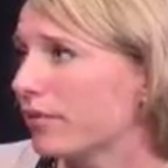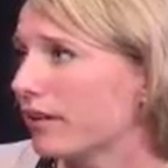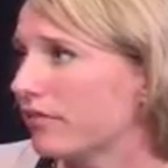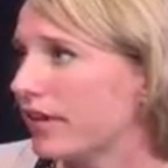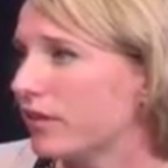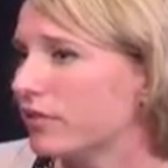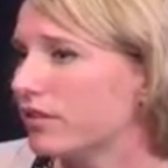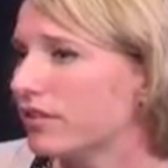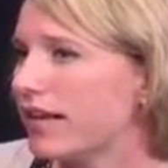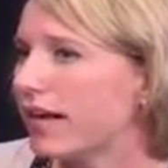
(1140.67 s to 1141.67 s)
And if
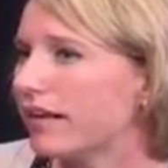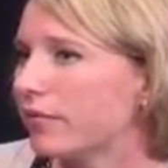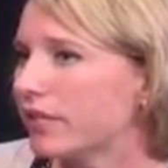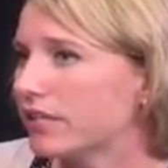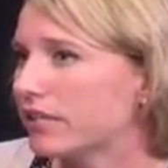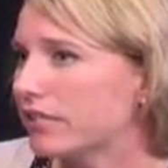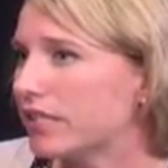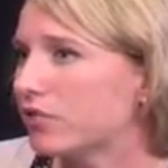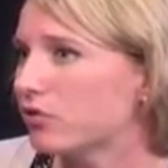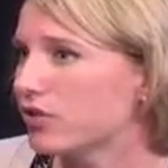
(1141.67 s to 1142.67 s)
anyone is even
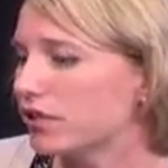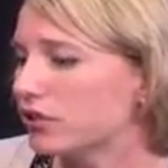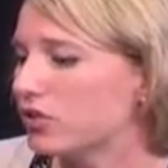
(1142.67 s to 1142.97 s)
interested in